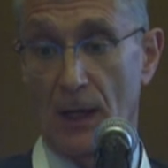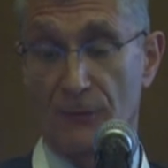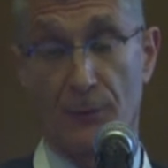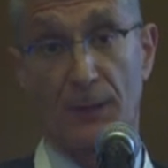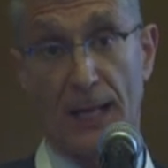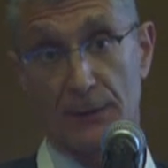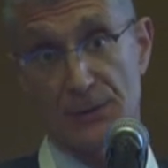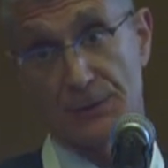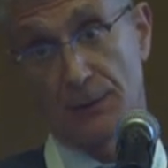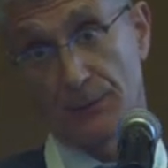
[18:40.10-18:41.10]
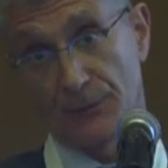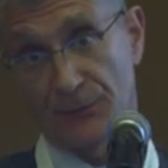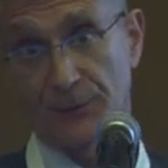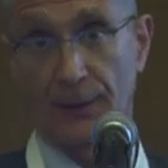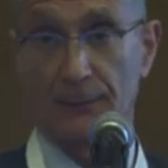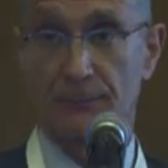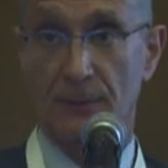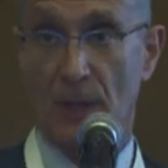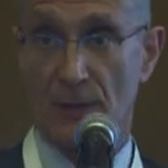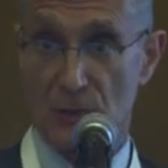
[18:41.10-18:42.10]
For bladder stones,
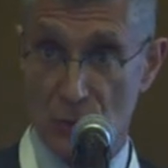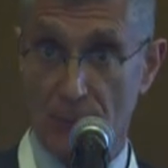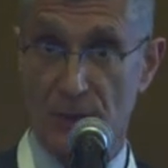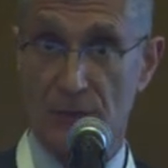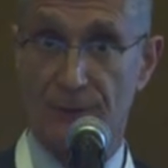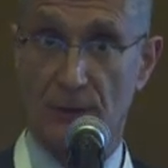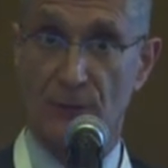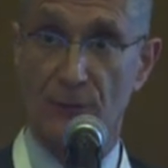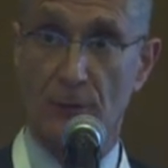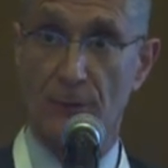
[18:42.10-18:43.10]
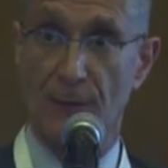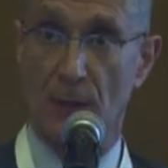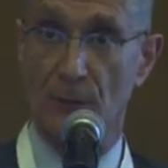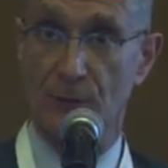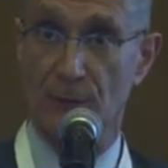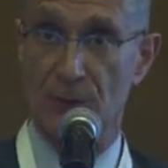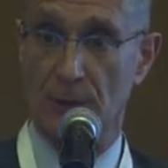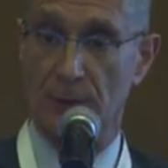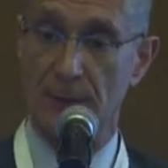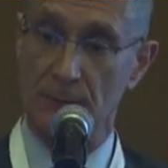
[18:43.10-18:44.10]
not so much of a concern there, so
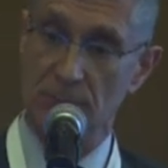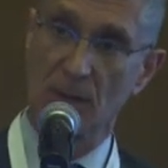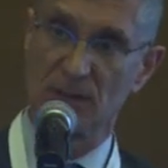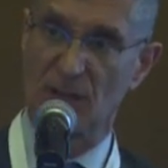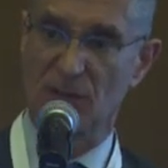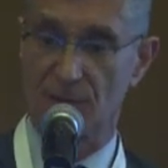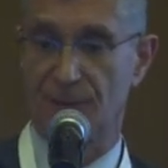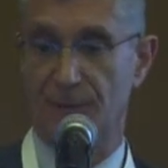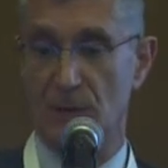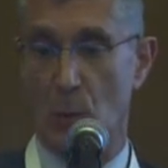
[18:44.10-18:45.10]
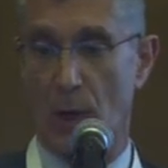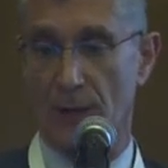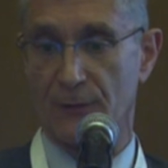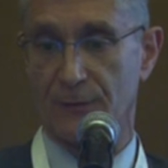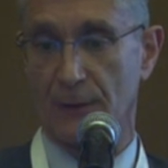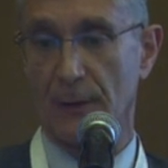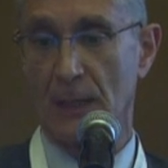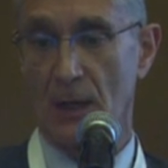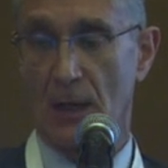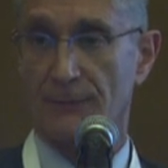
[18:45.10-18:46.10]
generally less than 50 watts.
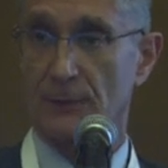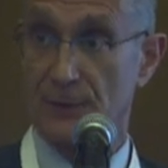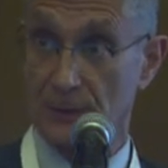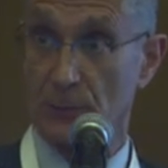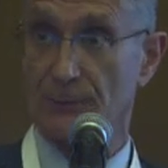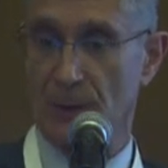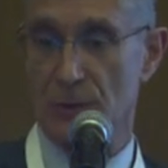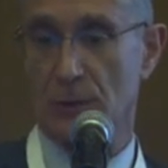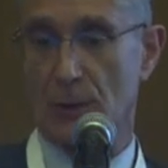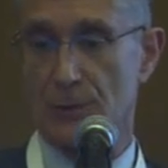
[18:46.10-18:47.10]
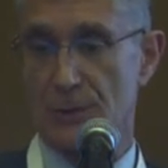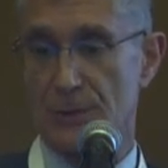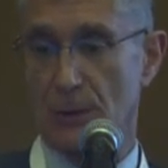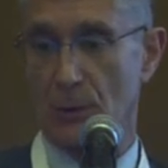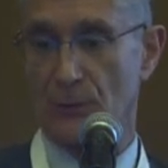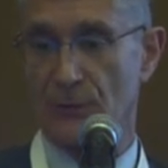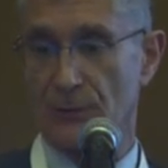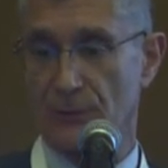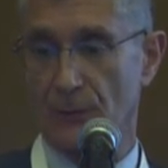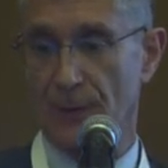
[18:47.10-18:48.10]
Often dealing with much larger stones, and
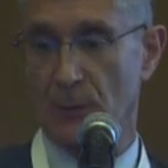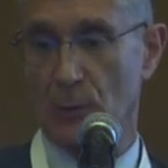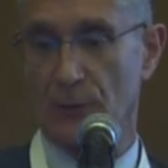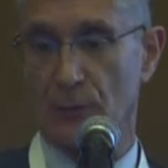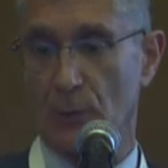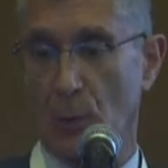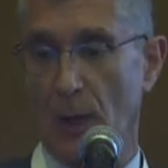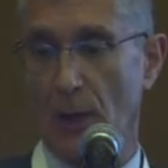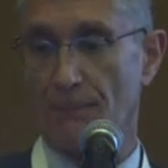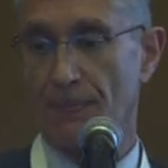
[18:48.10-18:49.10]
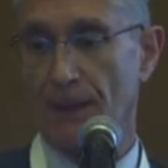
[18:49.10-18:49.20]
so that works really well.